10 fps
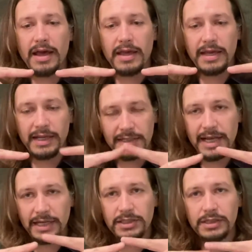it
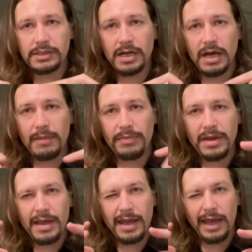tensions up
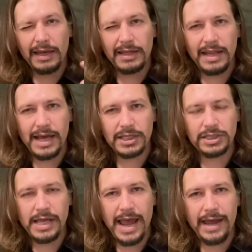and can
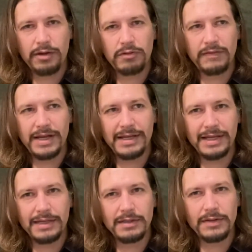actually aggravate
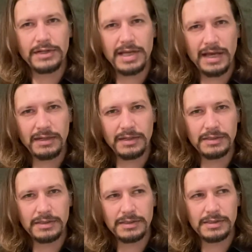into the
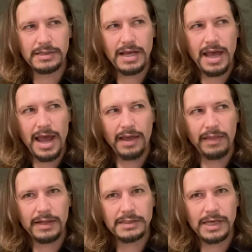tendons. And
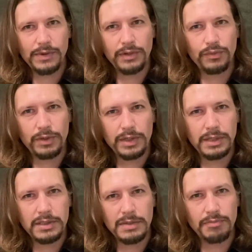that's how a really
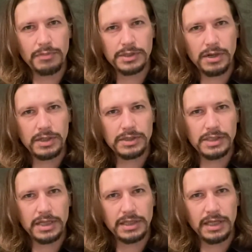deep massage
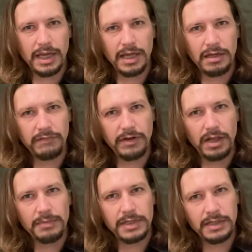session can
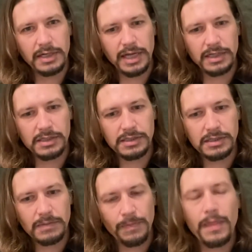develop tendonitis